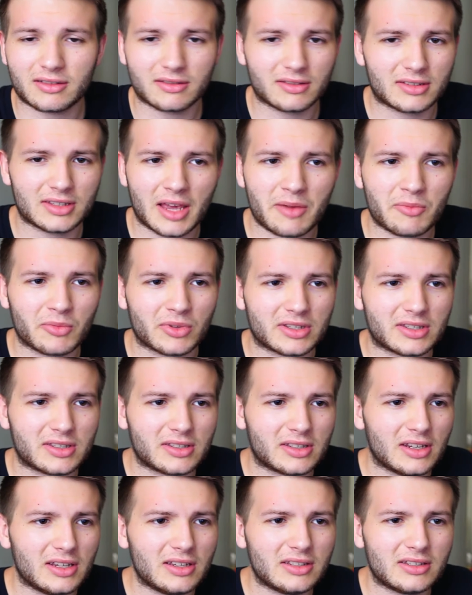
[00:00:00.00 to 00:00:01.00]
Same with
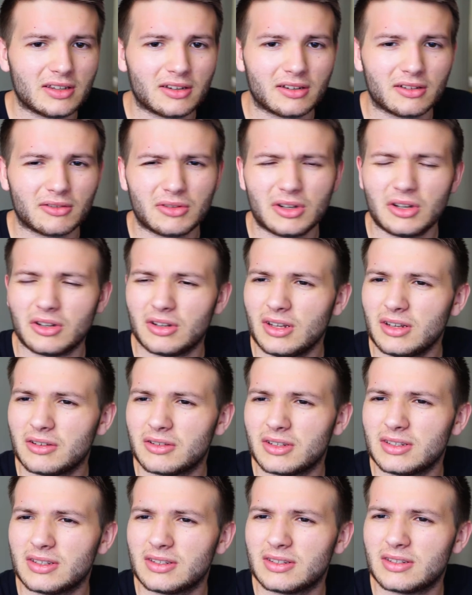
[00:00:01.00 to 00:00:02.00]
sneezing. No,
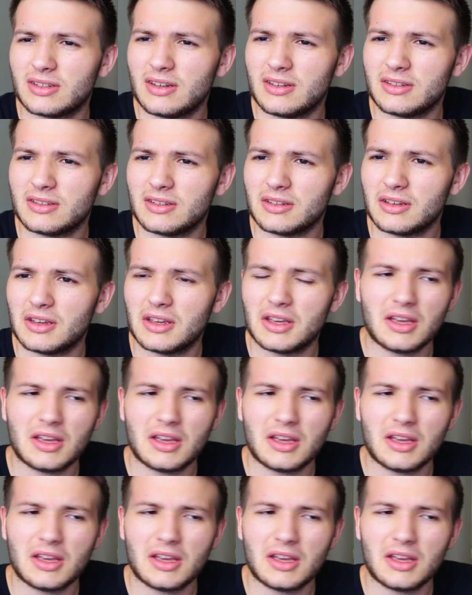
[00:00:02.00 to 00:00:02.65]
is it sneezing?